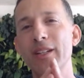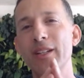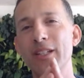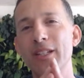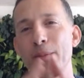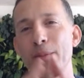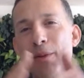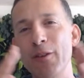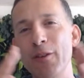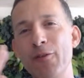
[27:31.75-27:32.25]

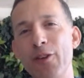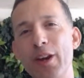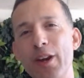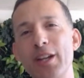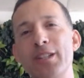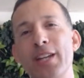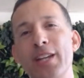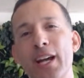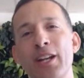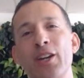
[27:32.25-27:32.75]
to be very
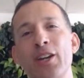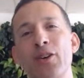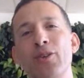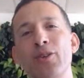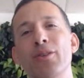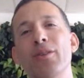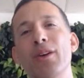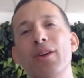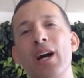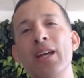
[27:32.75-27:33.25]

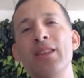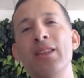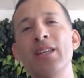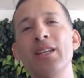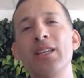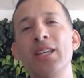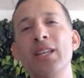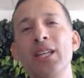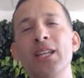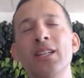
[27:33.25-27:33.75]
technical. I think
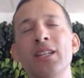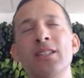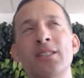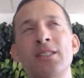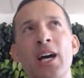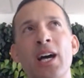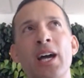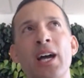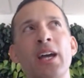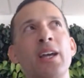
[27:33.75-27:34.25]
he is
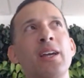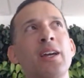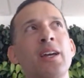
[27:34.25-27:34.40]
like he's,